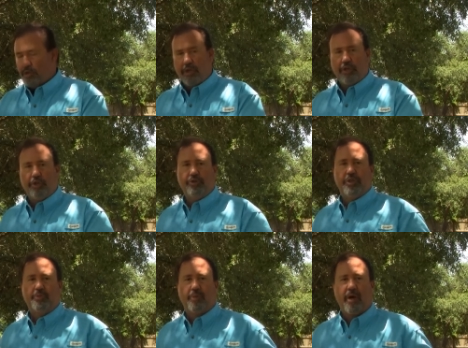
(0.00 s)
You can use
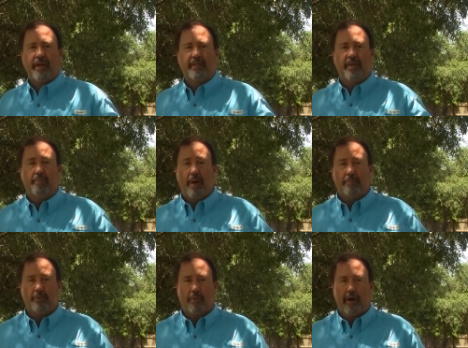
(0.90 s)
this product in a
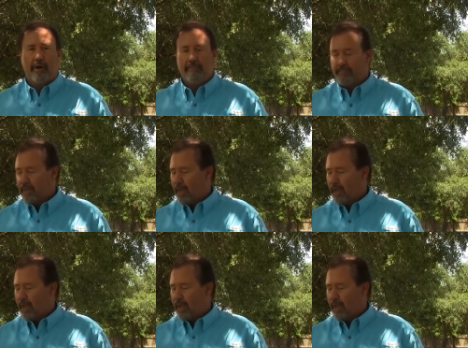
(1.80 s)
pump sprayer uh,